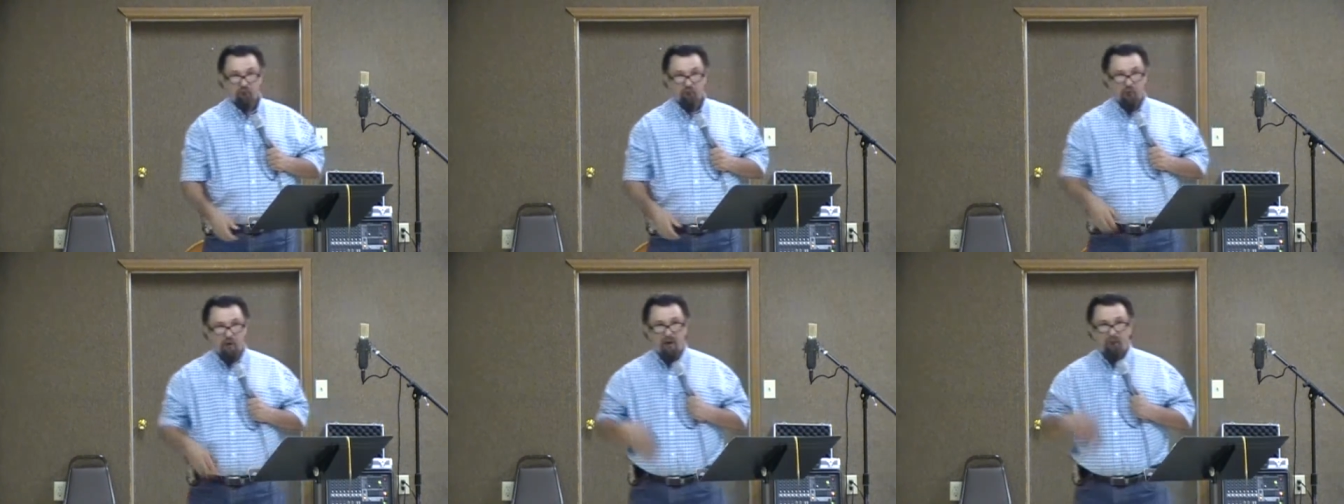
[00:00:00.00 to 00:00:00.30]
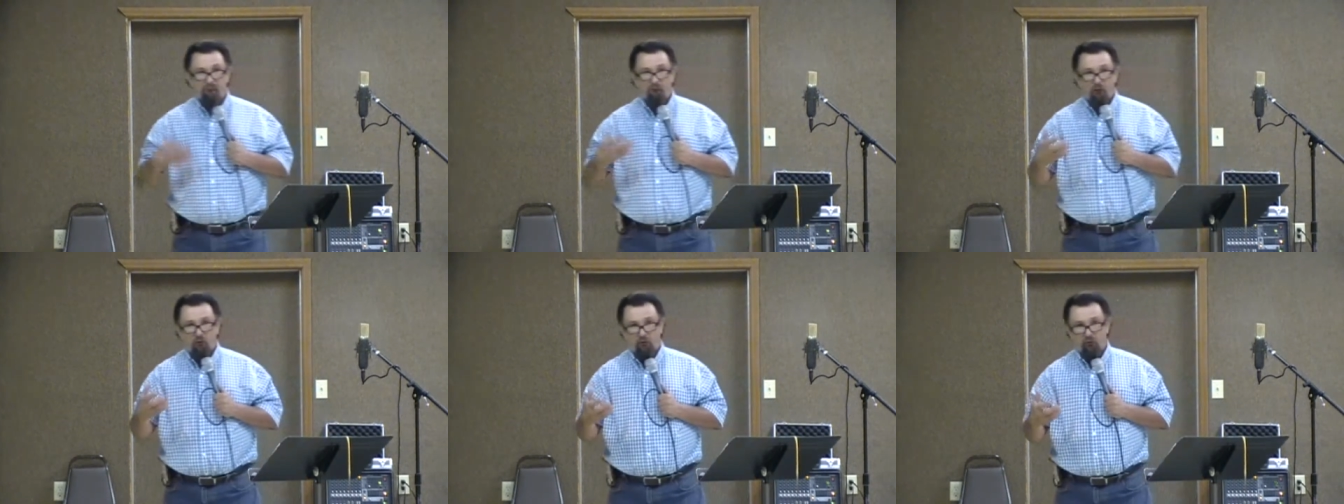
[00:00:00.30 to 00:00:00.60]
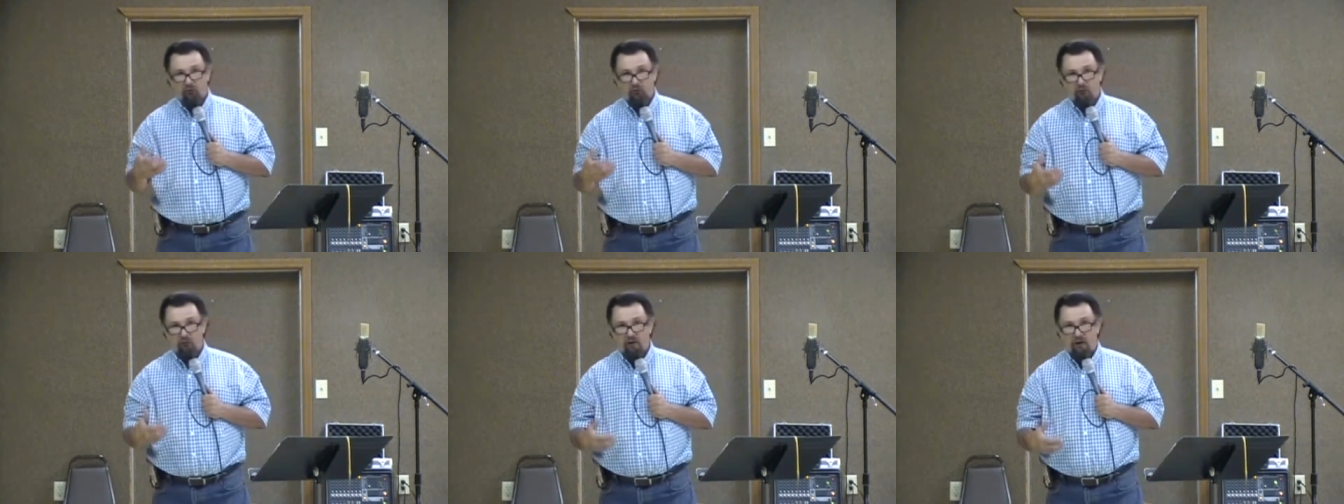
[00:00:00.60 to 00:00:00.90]
revel
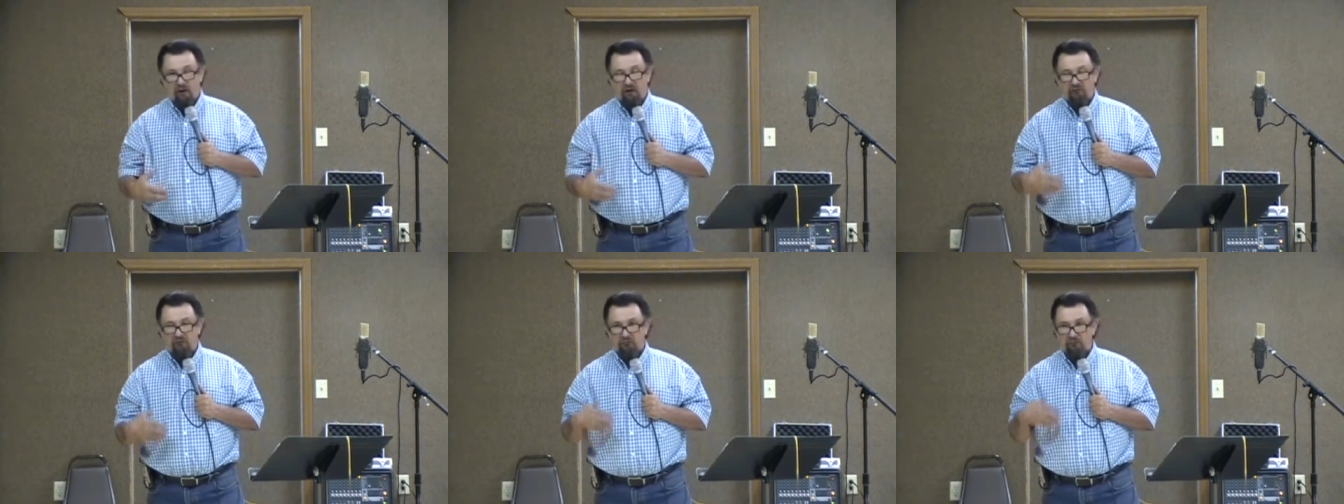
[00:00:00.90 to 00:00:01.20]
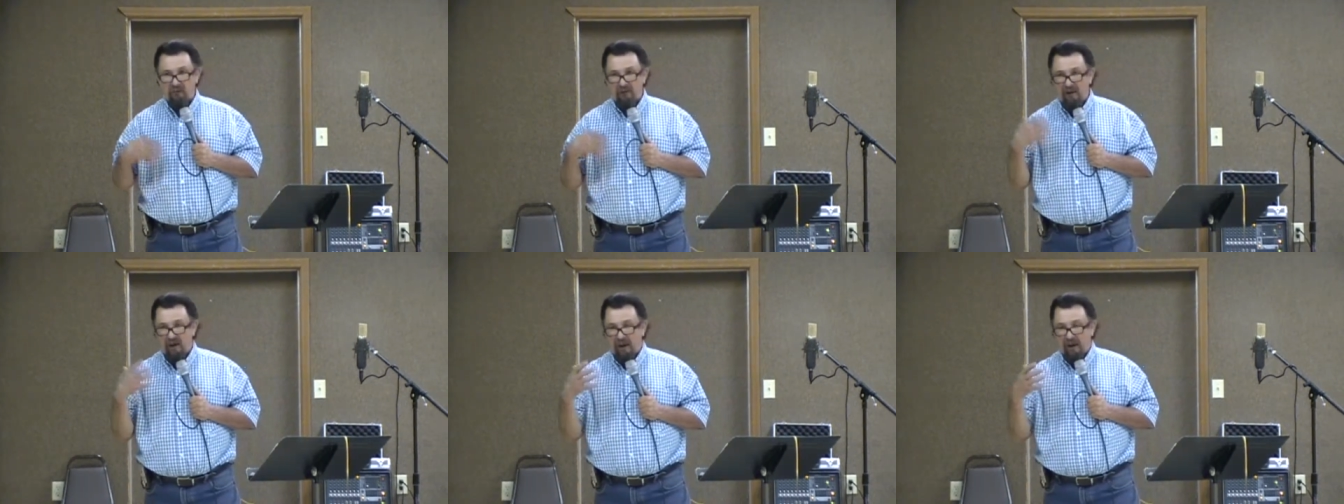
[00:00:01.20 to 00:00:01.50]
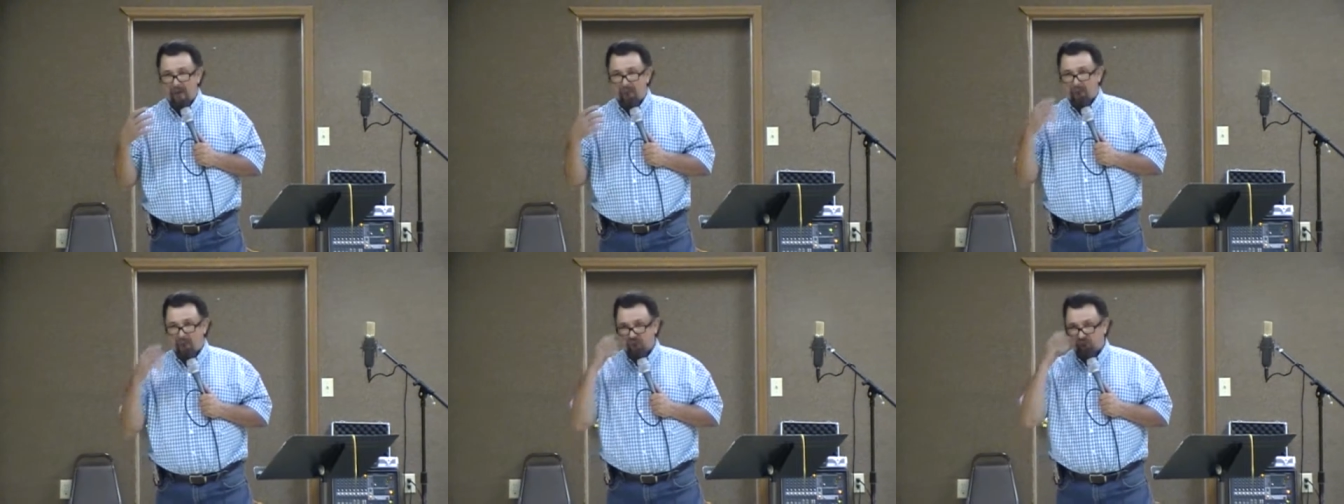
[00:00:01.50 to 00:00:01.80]
or not to be
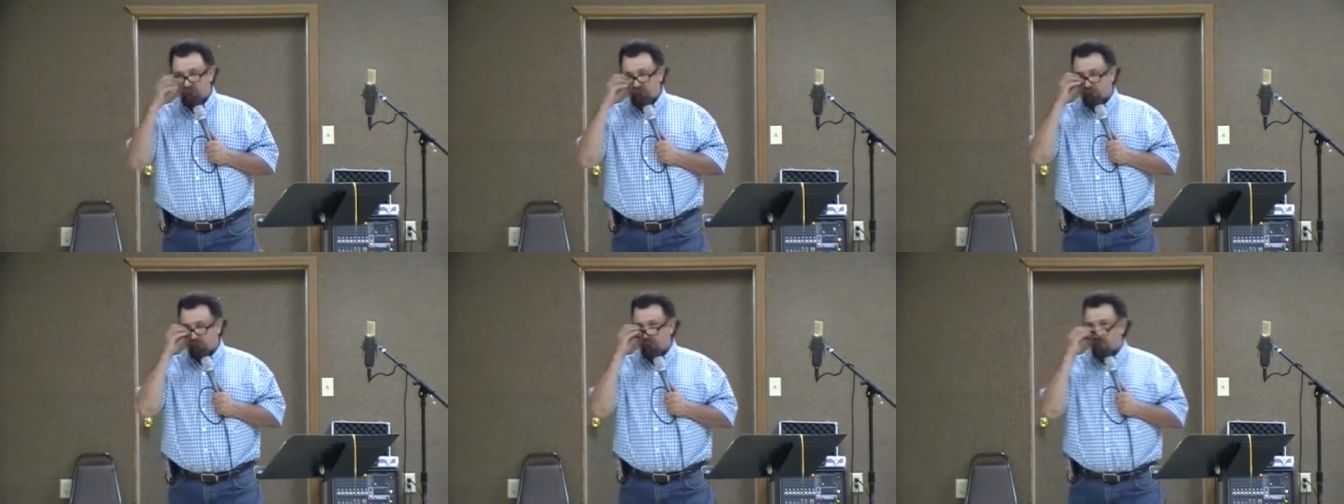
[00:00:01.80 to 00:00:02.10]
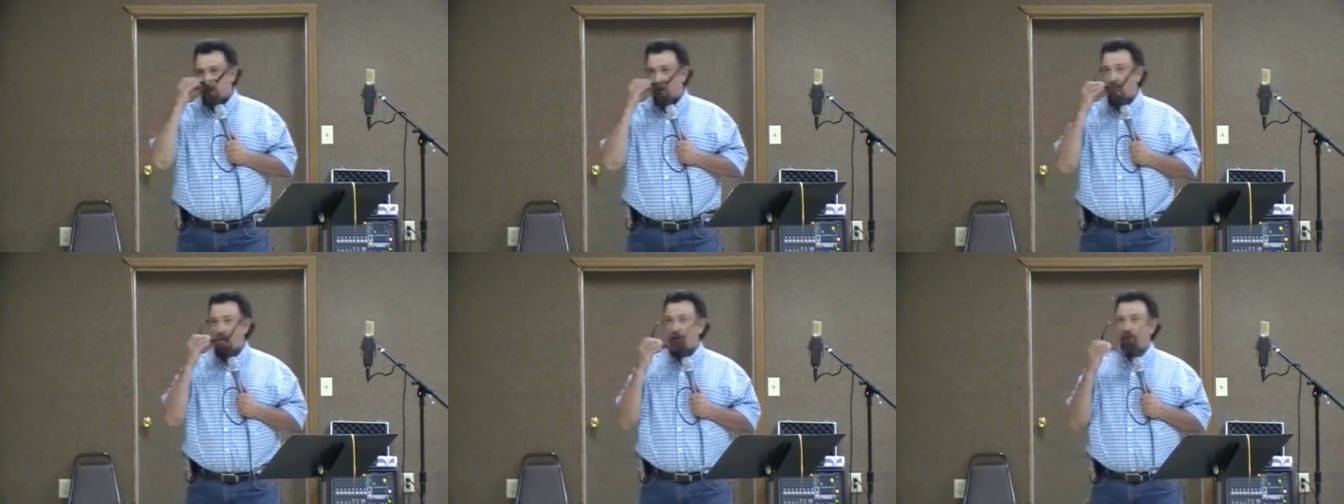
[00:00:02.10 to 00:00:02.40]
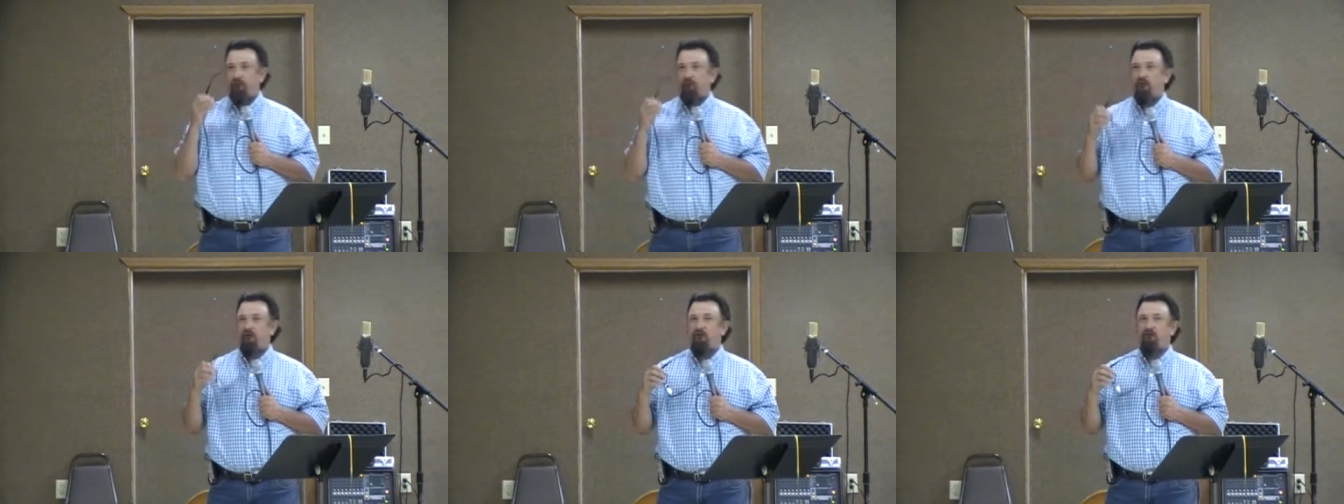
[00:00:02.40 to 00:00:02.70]
happy just
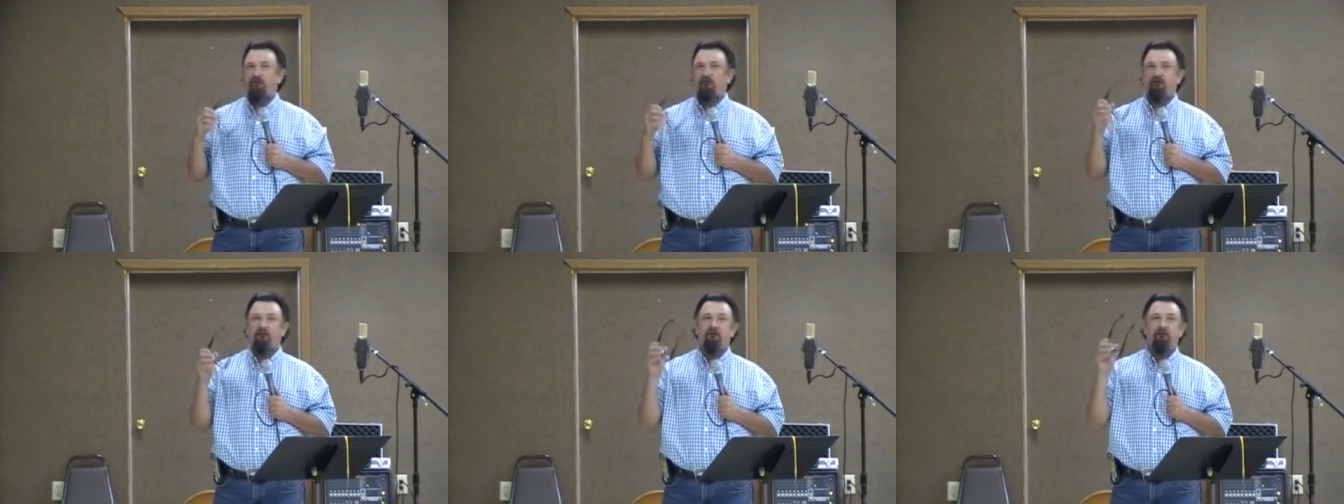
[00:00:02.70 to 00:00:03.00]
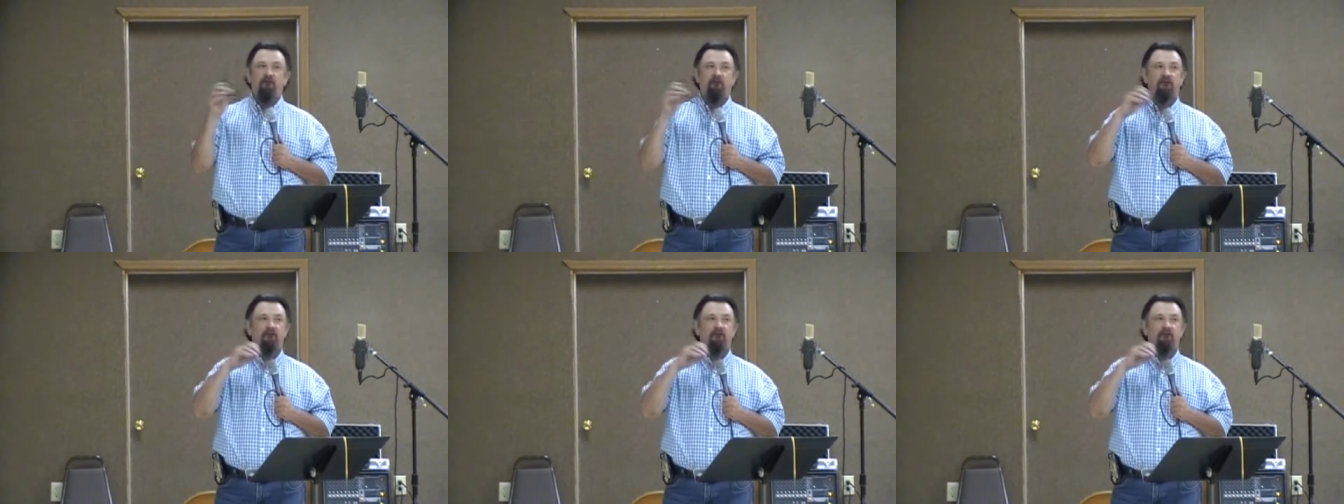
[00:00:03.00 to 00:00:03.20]
because it's,